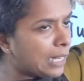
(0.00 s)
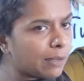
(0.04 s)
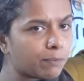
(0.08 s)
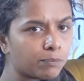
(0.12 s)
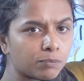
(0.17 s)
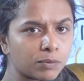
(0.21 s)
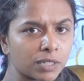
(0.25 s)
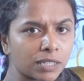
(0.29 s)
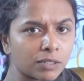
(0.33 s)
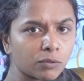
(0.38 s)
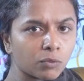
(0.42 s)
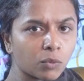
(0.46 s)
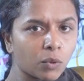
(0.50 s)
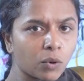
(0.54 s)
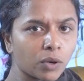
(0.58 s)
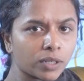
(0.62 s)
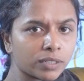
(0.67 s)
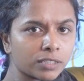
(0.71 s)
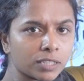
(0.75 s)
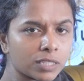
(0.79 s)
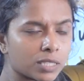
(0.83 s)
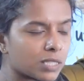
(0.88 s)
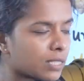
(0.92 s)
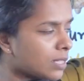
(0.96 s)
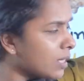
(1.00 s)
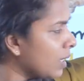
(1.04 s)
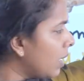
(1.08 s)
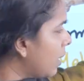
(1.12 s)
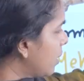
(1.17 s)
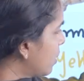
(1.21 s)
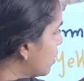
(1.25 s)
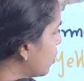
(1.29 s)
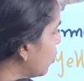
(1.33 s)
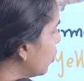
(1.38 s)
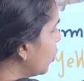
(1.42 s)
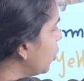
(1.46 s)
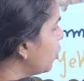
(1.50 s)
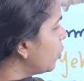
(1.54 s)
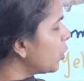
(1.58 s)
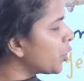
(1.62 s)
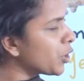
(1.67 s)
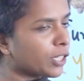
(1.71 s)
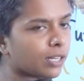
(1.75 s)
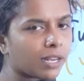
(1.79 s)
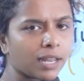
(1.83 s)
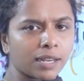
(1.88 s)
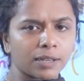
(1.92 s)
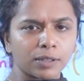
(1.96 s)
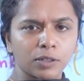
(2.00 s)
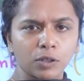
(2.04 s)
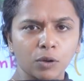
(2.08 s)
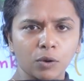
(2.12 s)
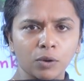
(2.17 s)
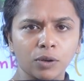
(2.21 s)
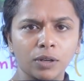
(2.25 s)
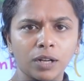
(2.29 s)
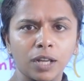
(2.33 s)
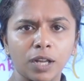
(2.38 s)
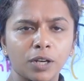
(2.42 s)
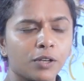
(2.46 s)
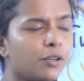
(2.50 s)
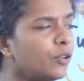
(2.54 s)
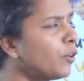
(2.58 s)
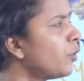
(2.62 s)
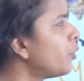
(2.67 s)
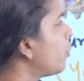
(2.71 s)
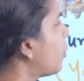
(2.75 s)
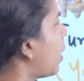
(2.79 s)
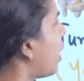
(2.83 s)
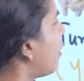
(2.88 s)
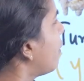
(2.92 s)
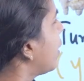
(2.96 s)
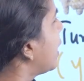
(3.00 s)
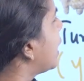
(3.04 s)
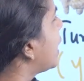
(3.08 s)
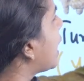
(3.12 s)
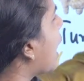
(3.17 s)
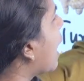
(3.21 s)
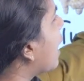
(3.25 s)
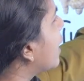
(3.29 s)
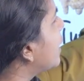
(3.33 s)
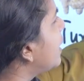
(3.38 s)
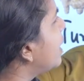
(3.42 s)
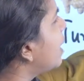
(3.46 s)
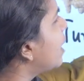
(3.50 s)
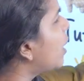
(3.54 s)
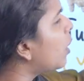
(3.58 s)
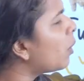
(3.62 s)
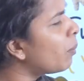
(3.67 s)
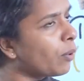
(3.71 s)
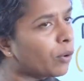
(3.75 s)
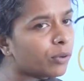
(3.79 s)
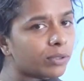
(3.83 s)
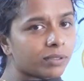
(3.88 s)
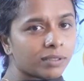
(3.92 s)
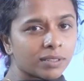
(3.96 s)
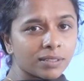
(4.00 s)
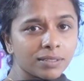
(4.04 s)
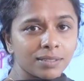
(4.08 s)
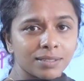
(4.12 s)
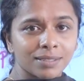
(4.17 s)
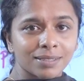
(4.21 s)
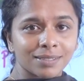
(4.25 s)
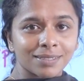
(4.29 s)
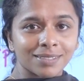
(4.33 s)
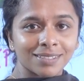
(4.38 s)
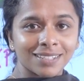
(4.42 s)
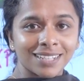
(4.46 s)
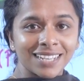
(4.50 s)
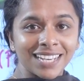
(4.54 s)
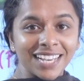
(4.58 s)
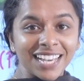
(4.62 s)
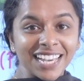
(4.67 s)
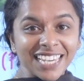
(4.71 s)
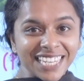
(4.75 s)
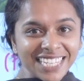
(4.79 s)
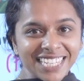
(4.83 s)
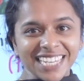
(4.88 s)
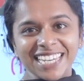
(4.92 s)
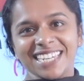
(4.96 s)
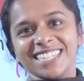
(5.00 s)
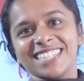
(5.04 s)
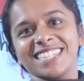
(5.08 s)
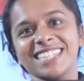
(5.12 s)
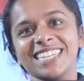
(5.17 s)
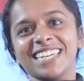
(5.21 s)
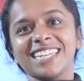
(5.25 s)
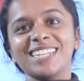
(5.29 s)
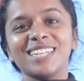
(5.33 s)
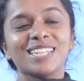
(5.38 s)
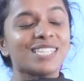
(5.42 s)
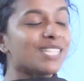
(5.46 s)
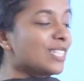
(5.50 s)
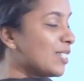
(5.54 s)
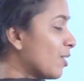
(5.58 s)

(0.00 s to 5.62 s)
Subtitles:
dipped in this solution and all. Do you have any idea about this? Yes, it is